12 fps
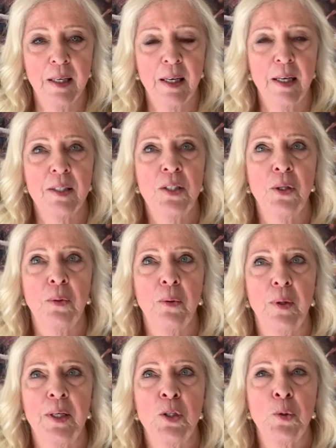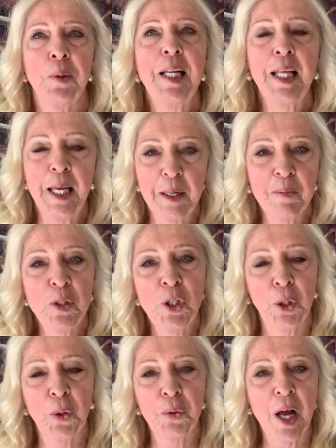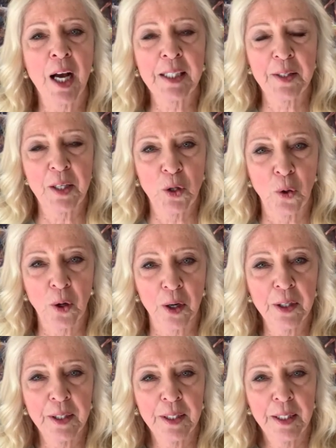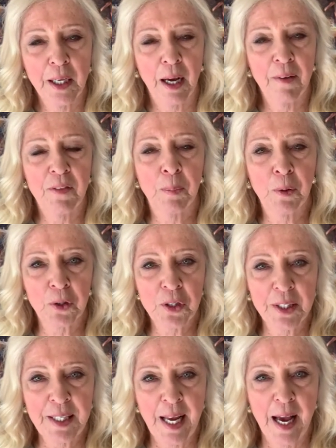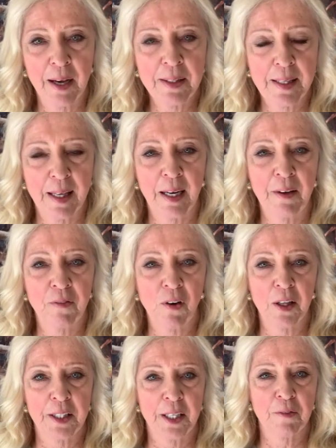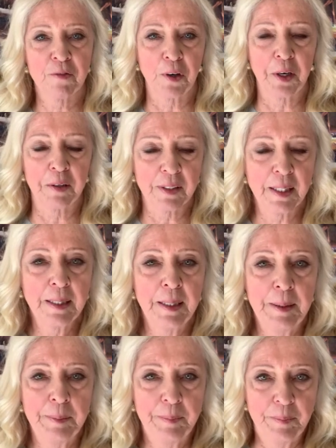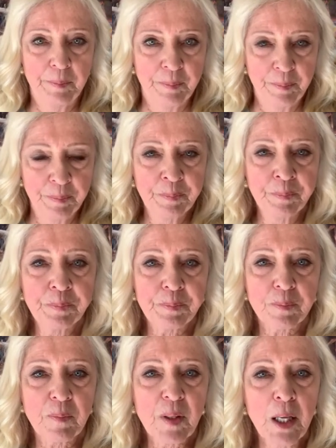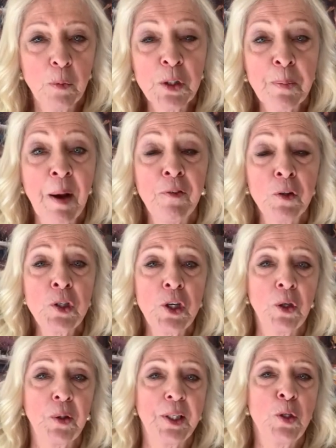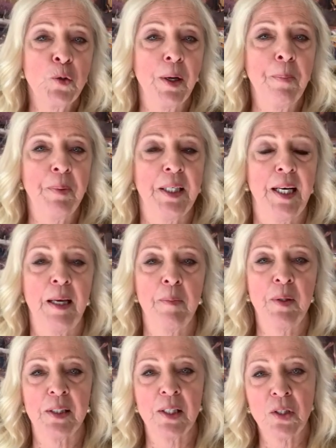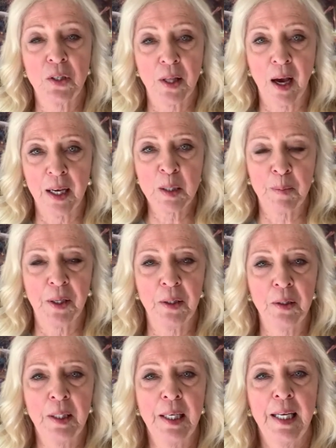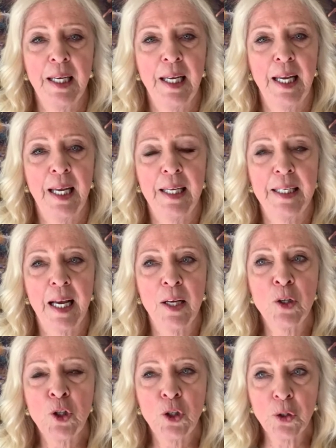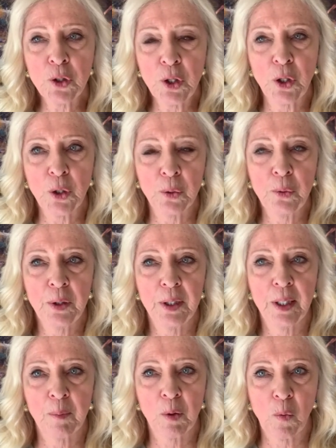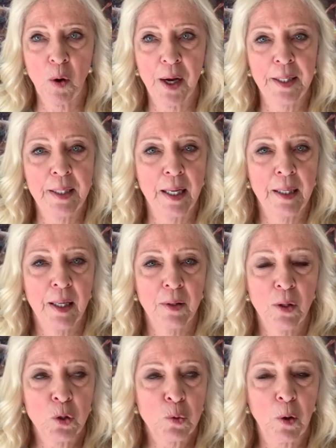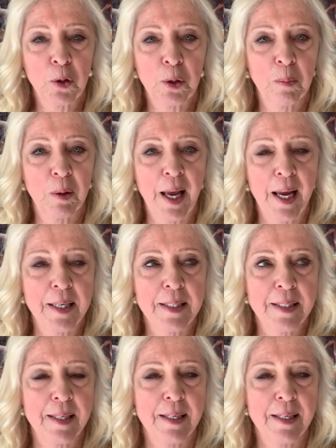to entreat him to knock on the door of the person's house that I had fallen in front of. It was my first and only trip in an ambulance to the hospital. And I assure you, number one, those rollerblades